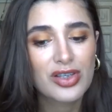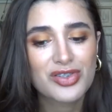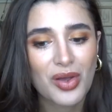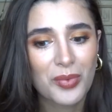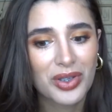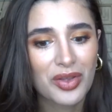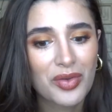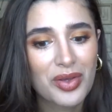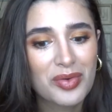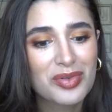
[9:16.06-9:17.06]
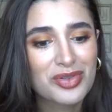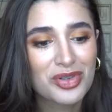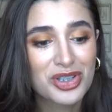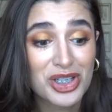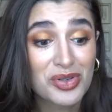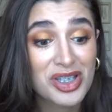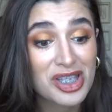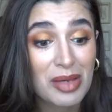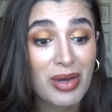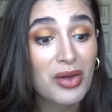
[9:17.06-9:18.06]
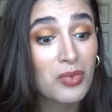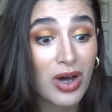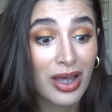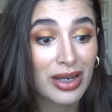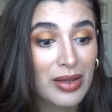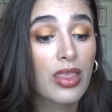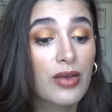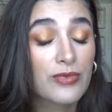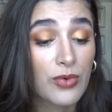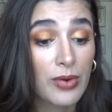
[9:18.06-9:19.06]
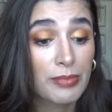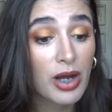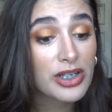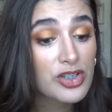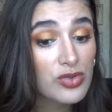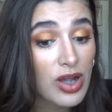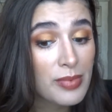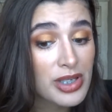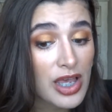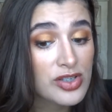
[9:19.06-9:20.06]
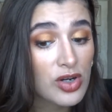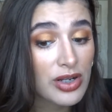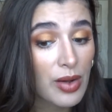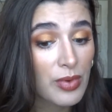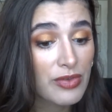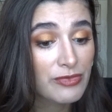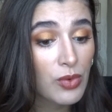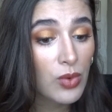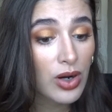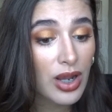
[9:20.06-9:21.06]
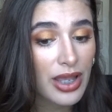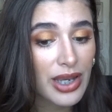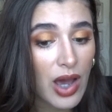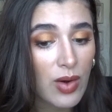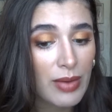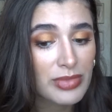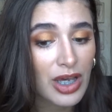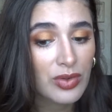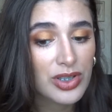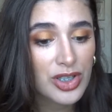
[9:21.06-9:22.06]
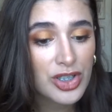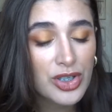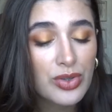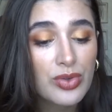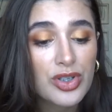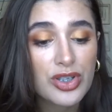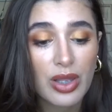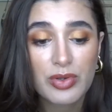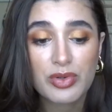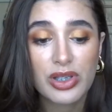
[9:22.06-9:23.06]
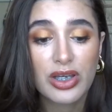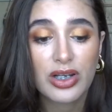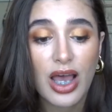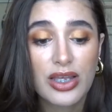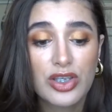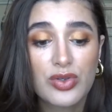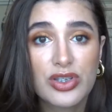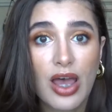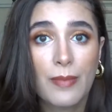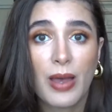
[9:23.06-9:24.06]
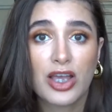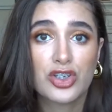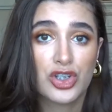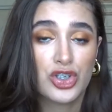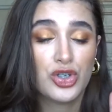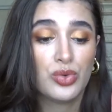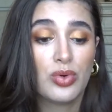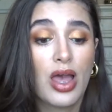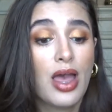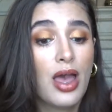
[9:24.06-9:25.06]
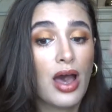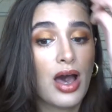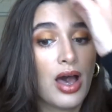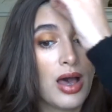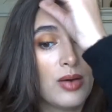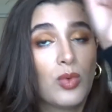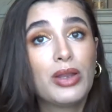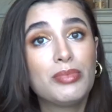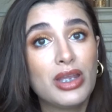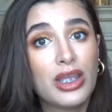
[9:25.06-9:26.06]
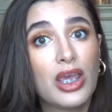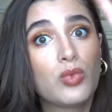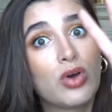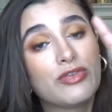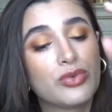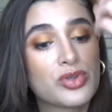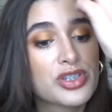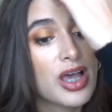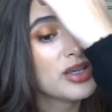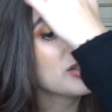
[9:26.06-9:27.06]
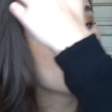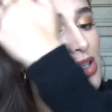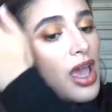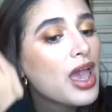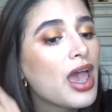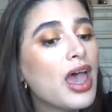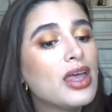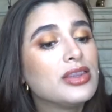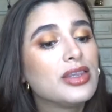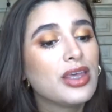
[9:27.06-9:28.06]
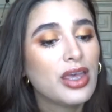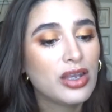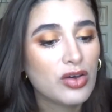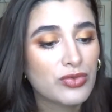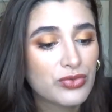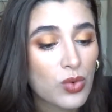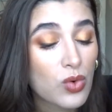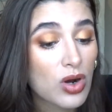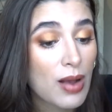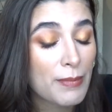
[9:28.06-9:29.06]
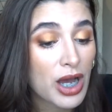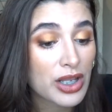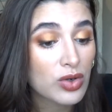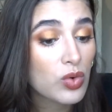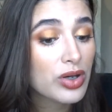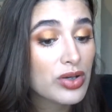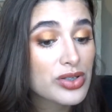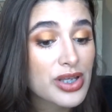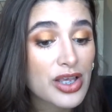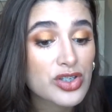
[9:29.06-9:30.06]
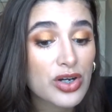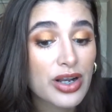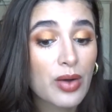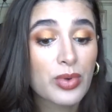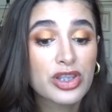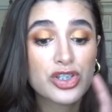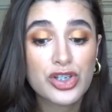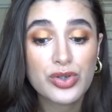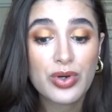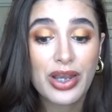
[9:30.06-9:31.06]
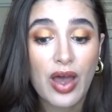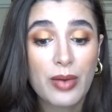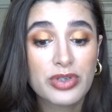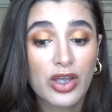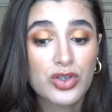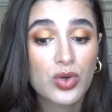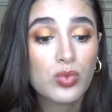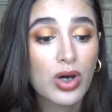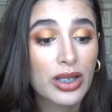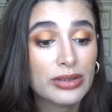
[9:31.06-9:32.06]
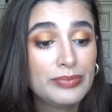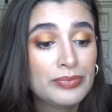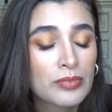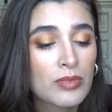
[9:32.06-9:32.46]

So I really only decreased that by one. For body scrubs, I started out with four and now I'm down to two, so that was really good. I used up actually two, uh, one mini and one full size. And then for body oils, I started out with two and now I'm down to one.